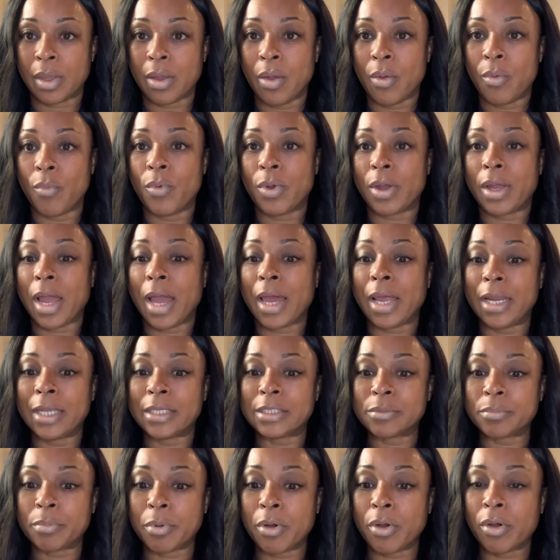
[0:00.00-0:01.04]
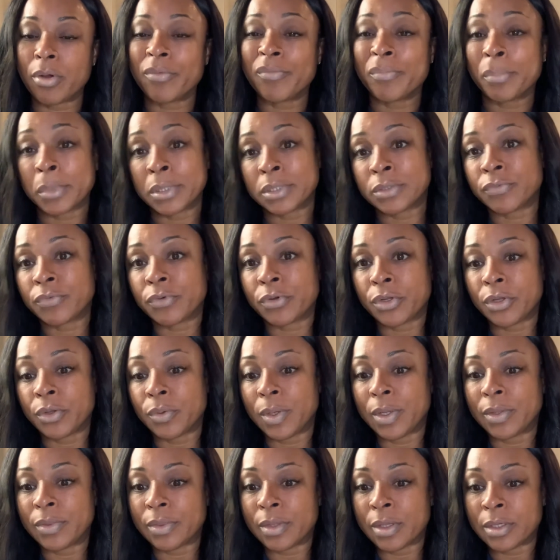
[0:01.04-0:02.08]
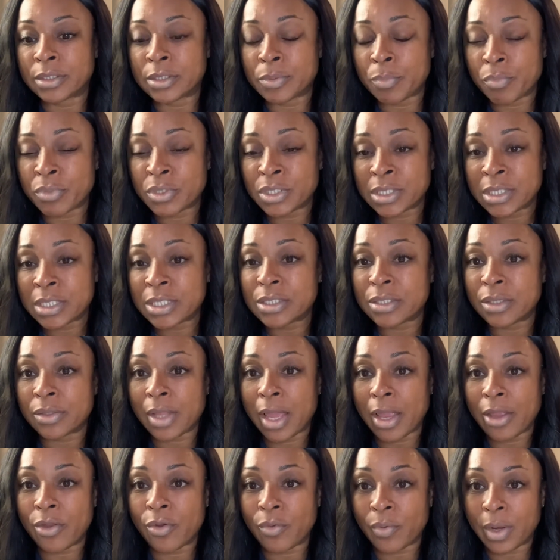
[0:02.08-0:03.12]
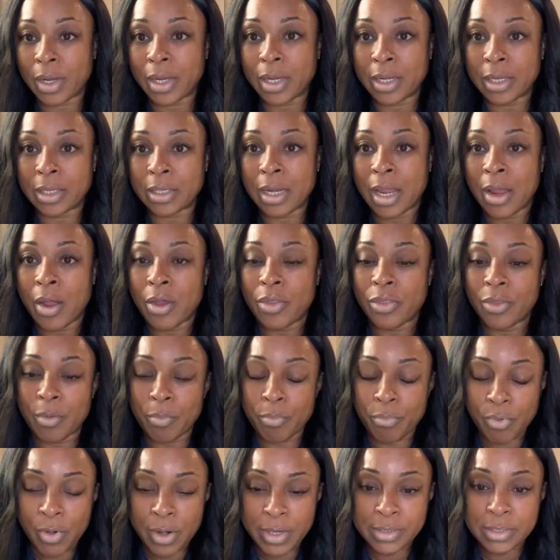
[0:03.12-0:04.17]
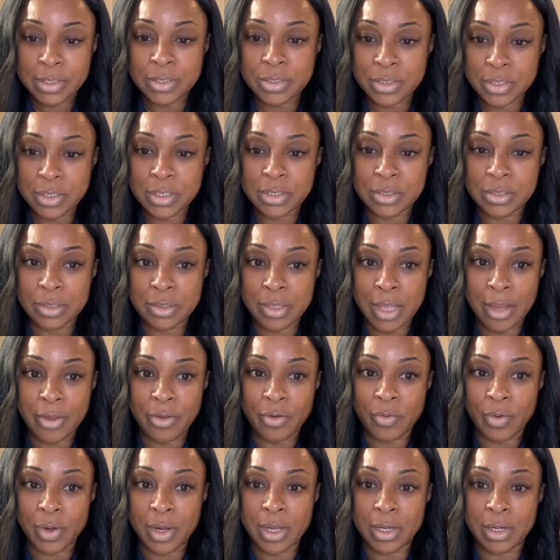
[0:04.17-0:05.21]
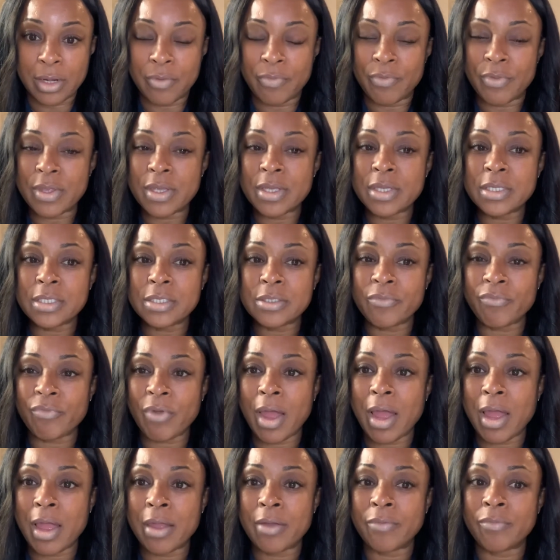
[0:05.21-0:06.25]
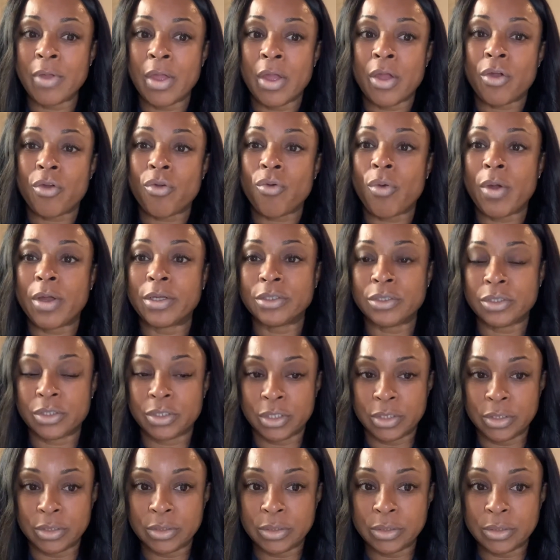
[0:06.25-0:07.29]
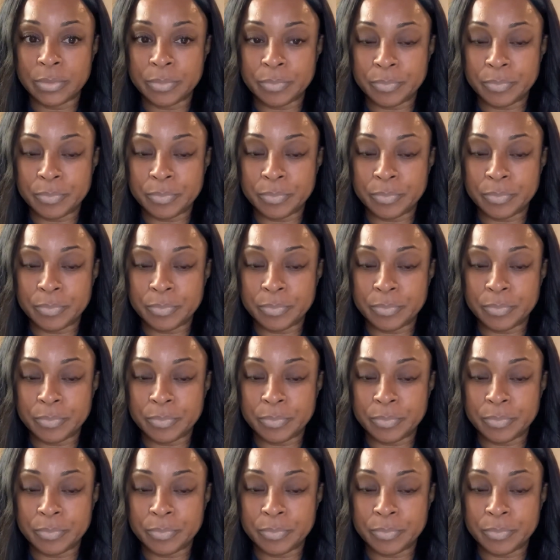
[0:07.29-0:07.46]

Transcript: what God has purpose for you in this season that you're in, the present season that you're in. And these five questions